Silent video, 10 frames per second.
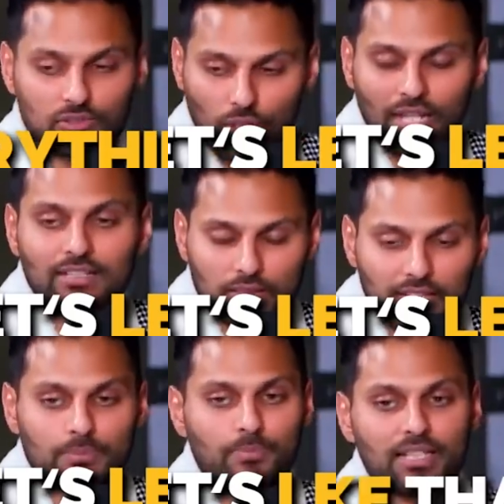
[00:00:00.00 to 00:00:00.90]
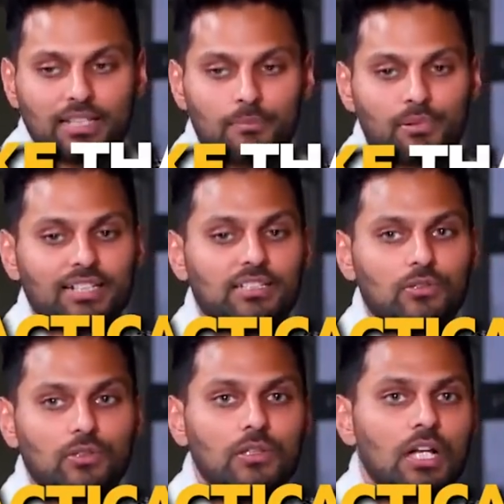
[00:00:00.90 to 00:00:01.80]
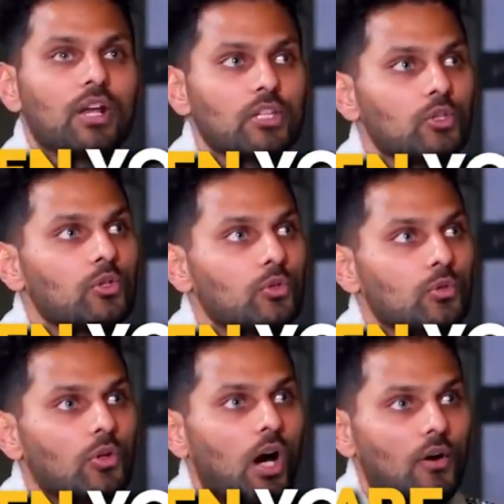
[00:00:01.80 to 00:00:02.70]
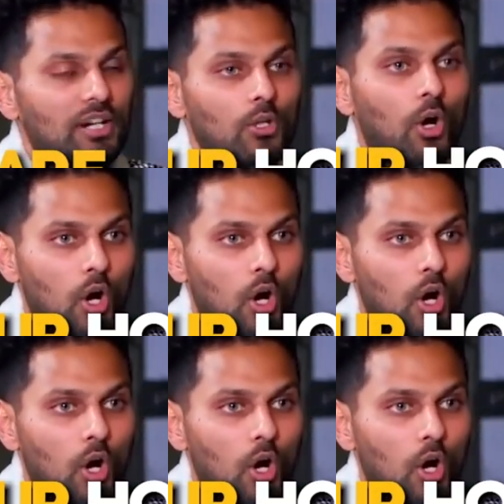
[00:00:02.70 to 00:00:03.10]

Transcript: So let's make that practical. When you are in your